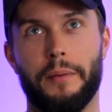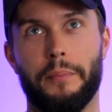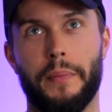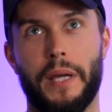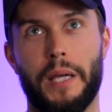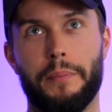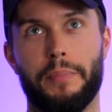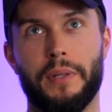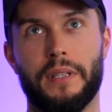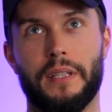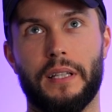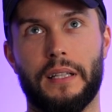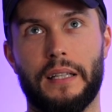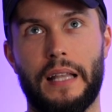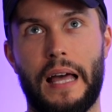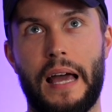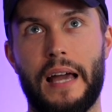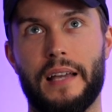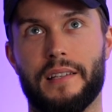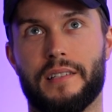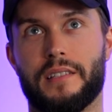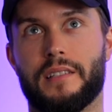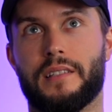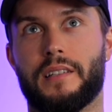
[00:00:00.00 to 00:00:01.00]
maybe the
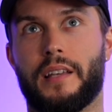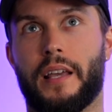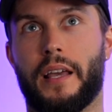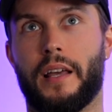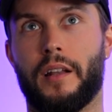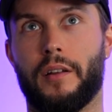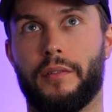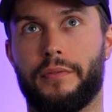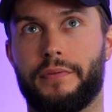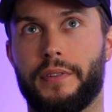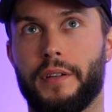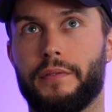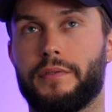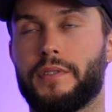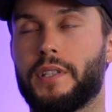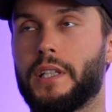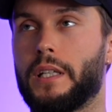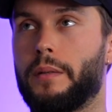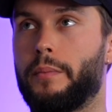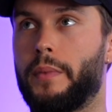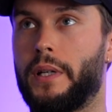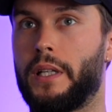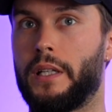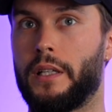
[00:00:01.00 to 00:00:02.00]
last 10 or
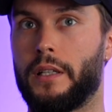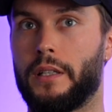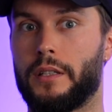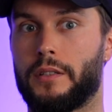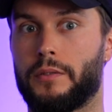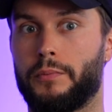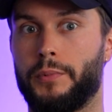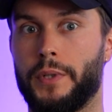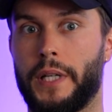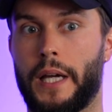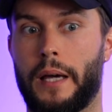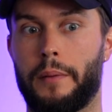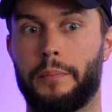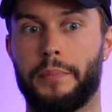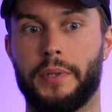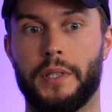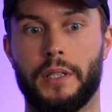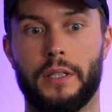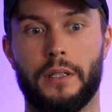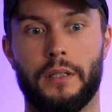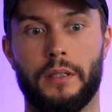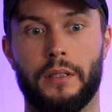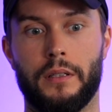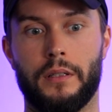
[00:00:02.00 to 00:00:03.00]
15 minutes, we had
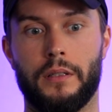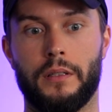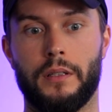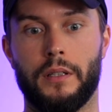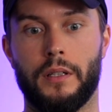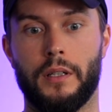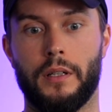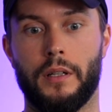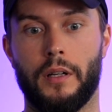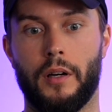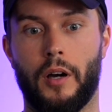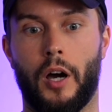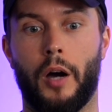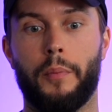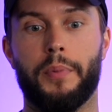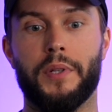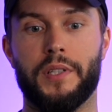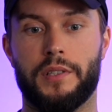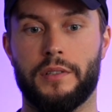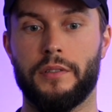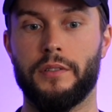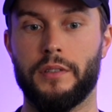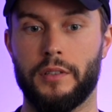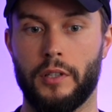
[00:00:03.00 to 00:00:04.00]
been, up
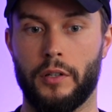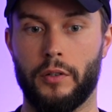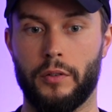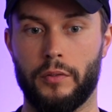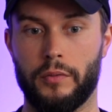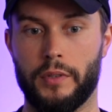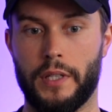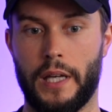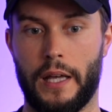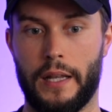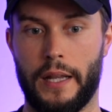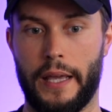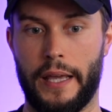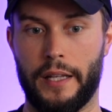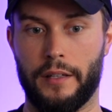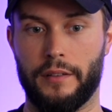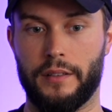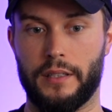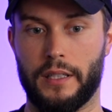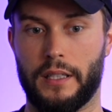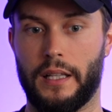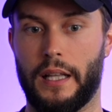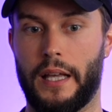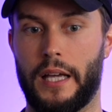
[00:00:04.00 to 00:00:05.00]
until though that end of
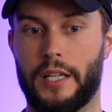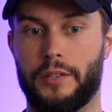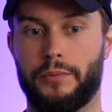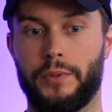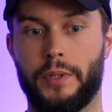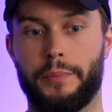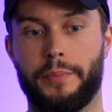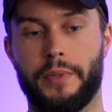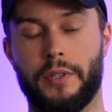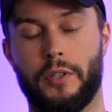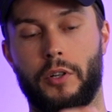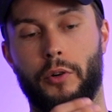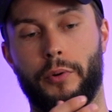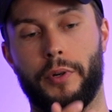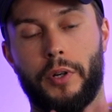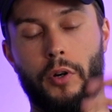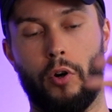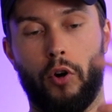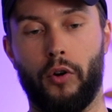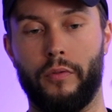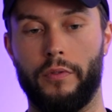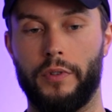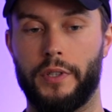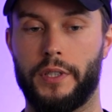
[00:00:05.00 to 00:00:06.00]
the class, we had been going
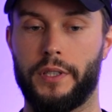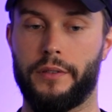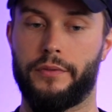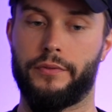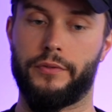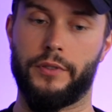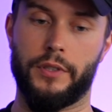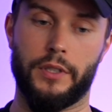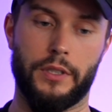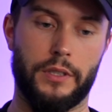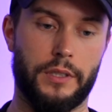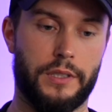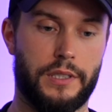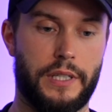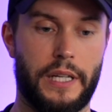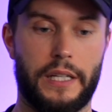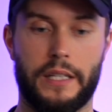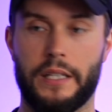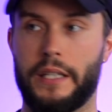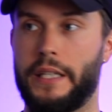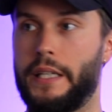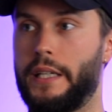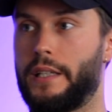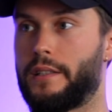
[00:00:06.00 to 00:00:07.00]
over different
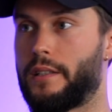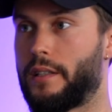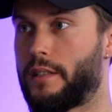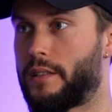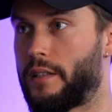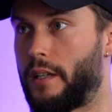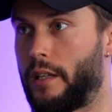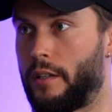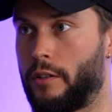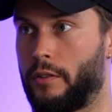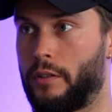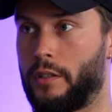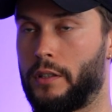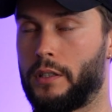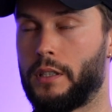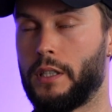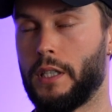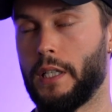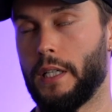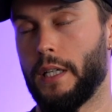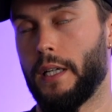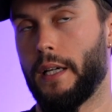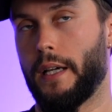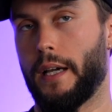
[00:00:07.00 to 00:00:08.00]
techniques, etc.
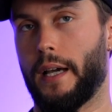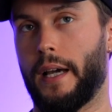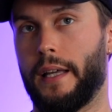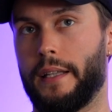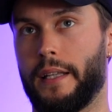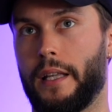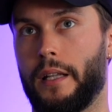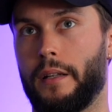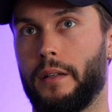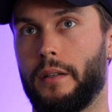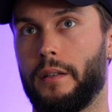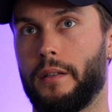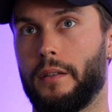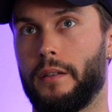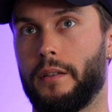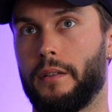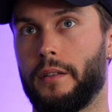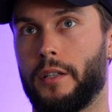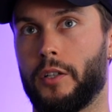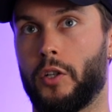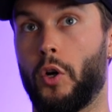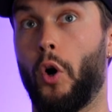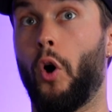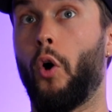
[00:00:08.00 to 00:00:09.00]
And then
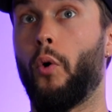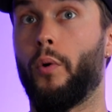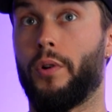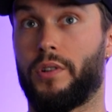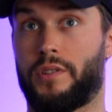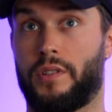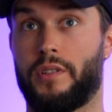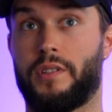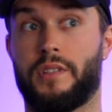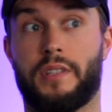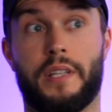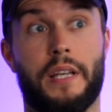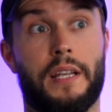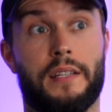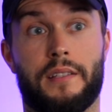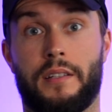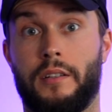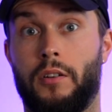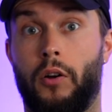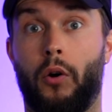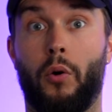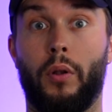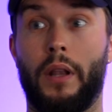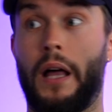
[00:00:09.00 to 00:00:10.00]
the goal was to test
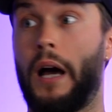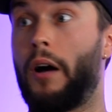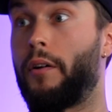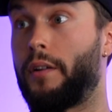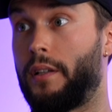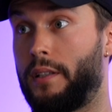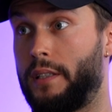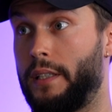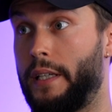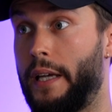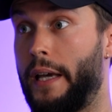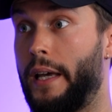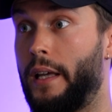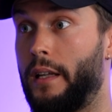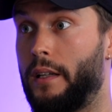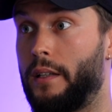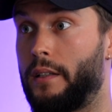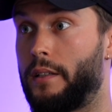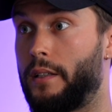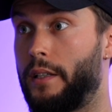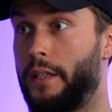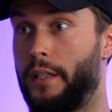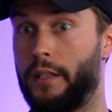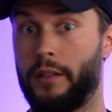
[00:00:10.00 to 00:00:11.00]
it all out at the
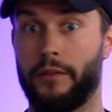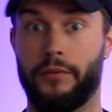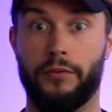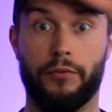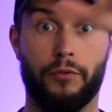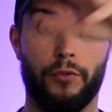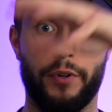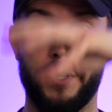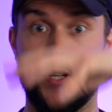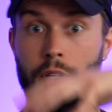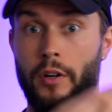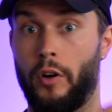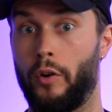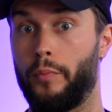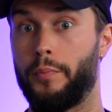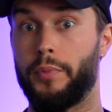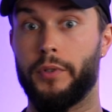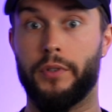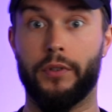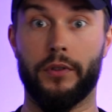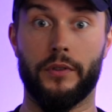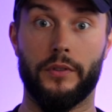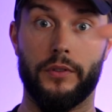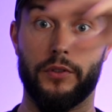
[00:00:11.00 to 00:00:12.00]
end in a free
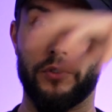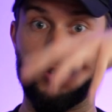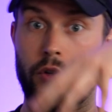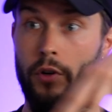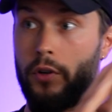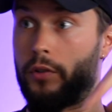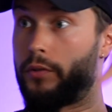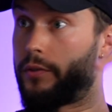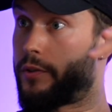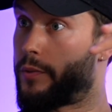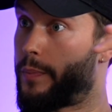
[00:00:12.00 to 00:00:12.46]
open circle